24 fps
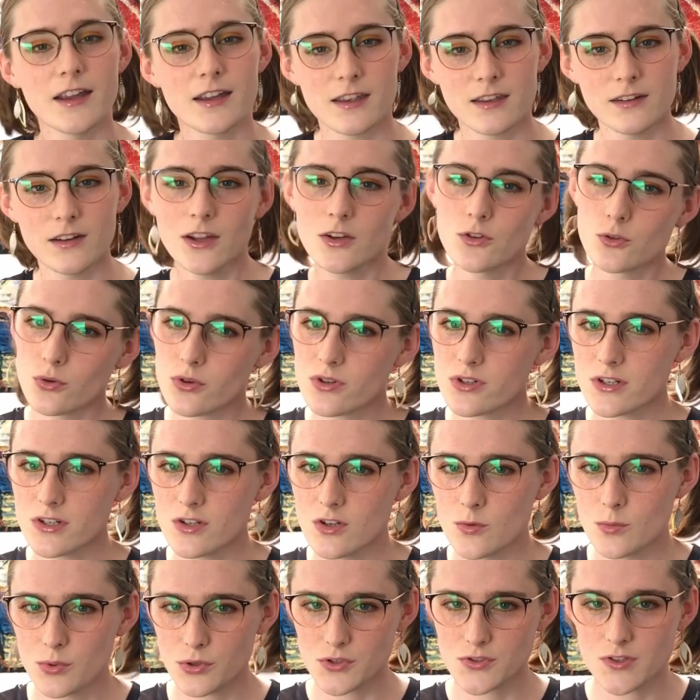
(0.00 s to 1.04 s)
can I talk to
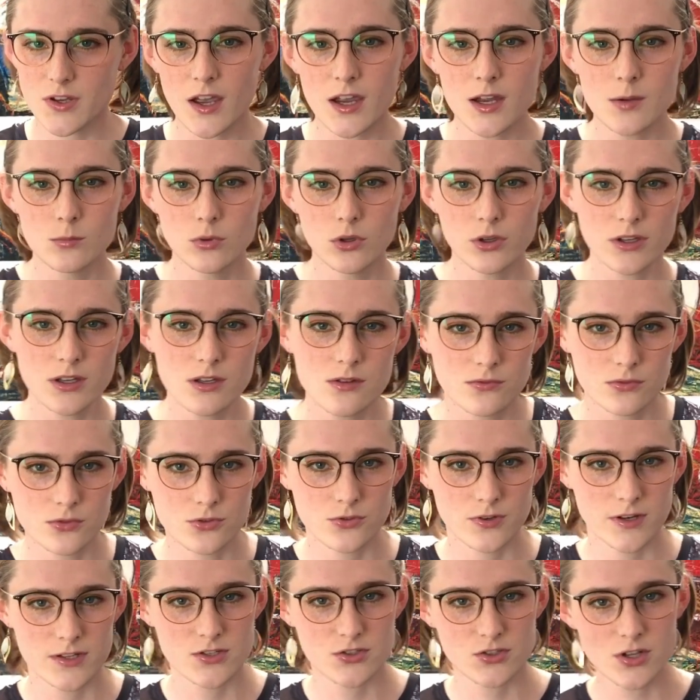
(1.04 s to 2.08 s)
you because I am looking for
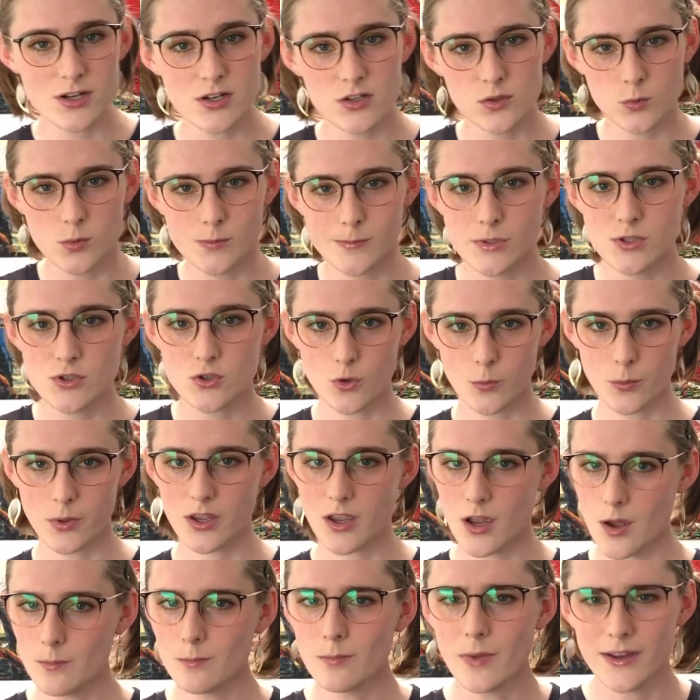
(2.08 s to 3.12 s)
transgender woman to
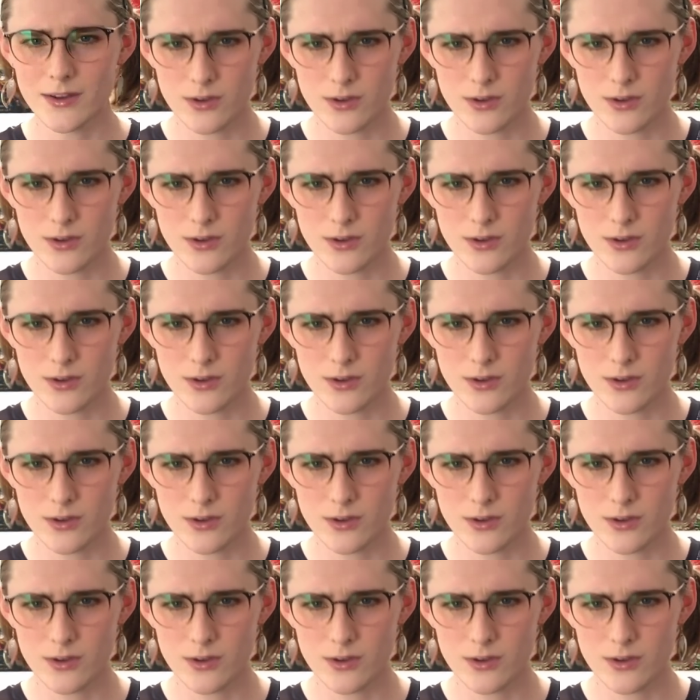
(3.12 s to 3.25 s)
become my